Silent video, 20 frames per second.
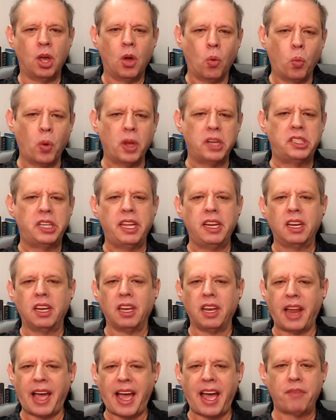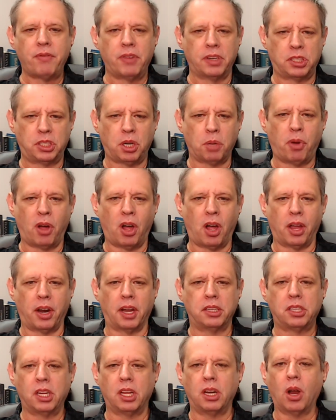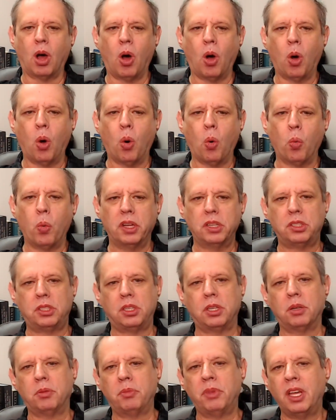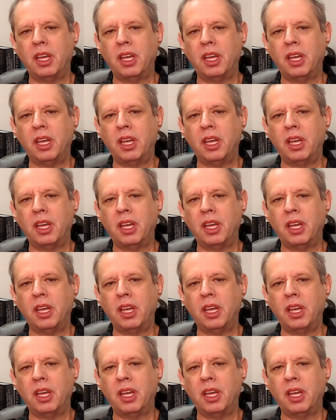which He lavished upon us in all wisdom